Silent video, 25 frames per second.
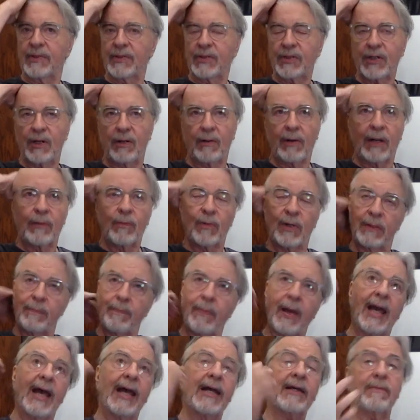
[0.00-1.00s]
So I went
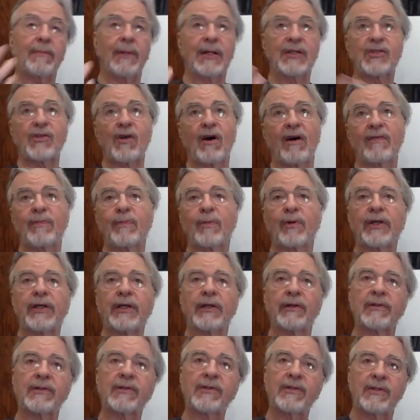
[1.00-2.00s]
back my sophomore
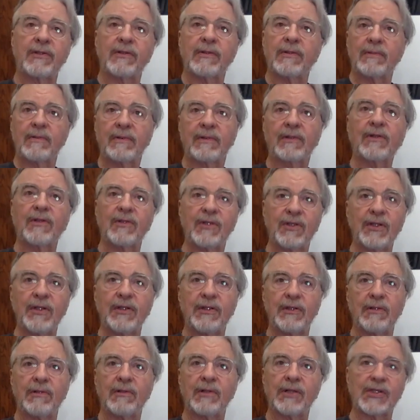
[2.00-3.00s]
year to
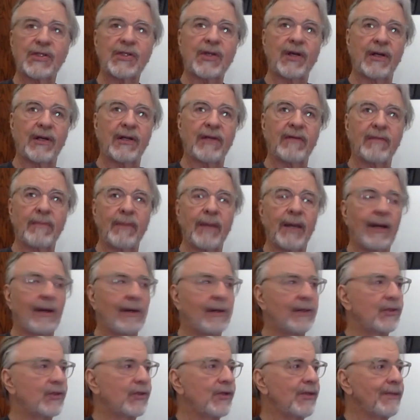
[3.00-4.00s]
continue the study of
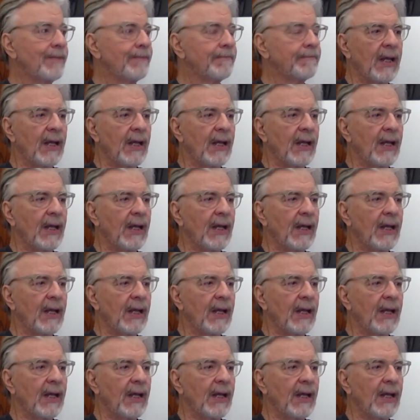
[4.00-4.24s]
biology.